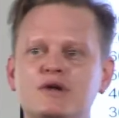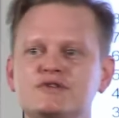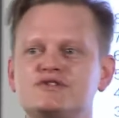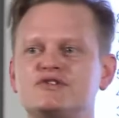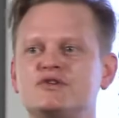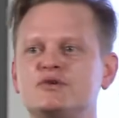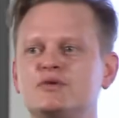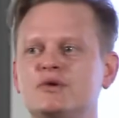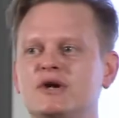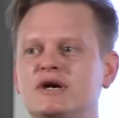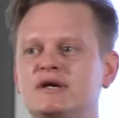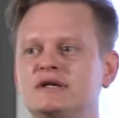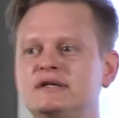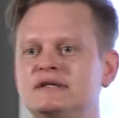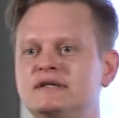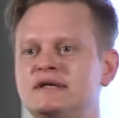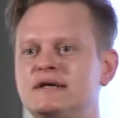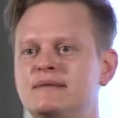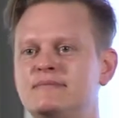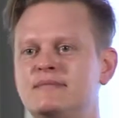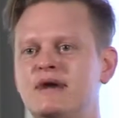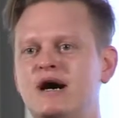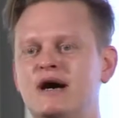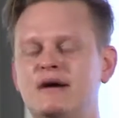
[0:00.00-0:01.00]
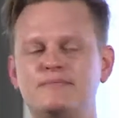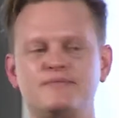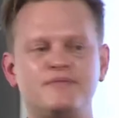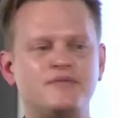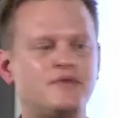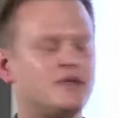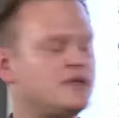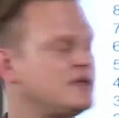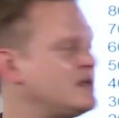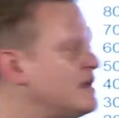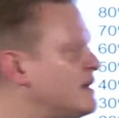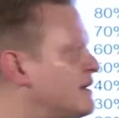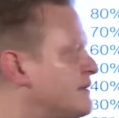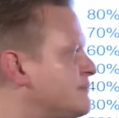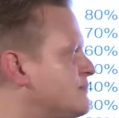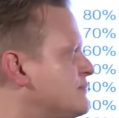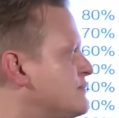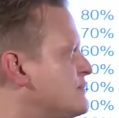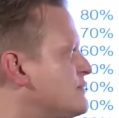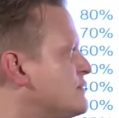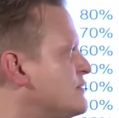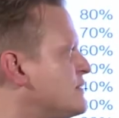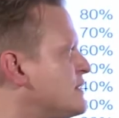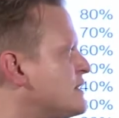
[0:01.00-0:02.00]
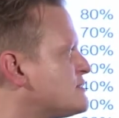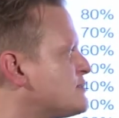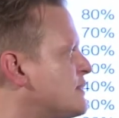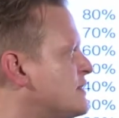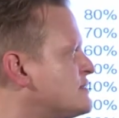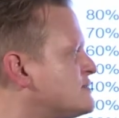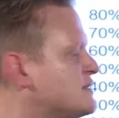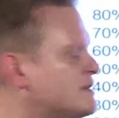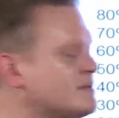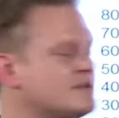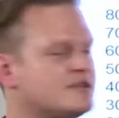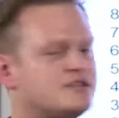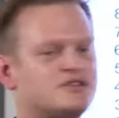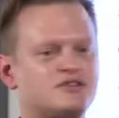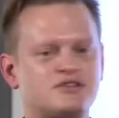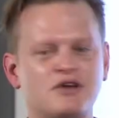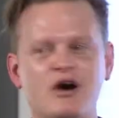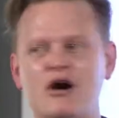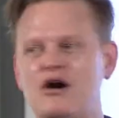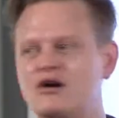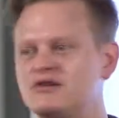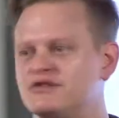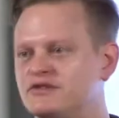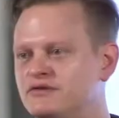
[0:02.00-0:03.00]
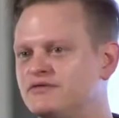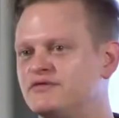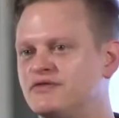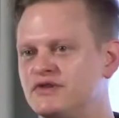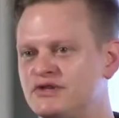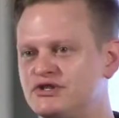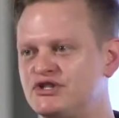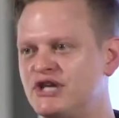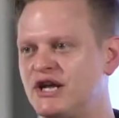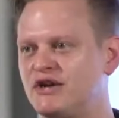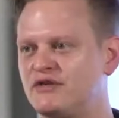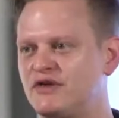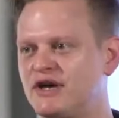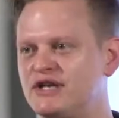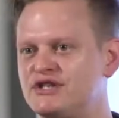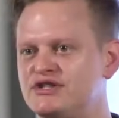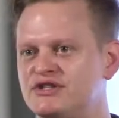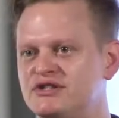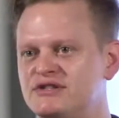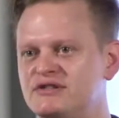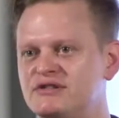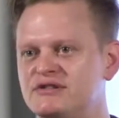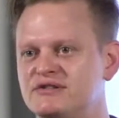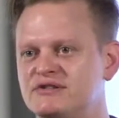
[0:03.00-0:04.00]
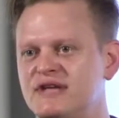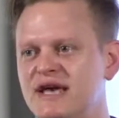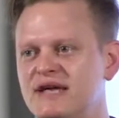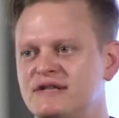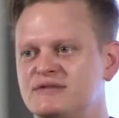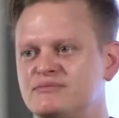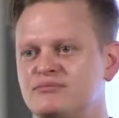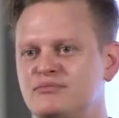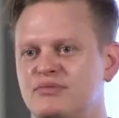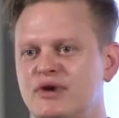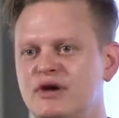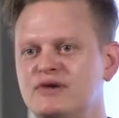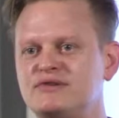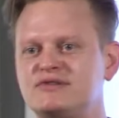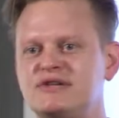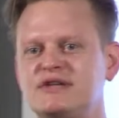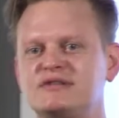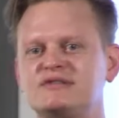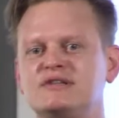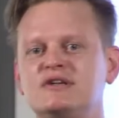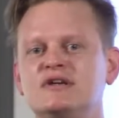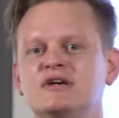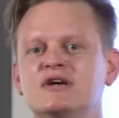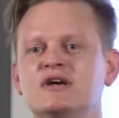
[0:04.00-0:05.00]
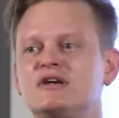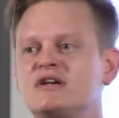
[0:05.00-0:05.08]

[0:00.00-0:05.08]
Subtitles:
ones who are I suppose at the start of the Generation Z process,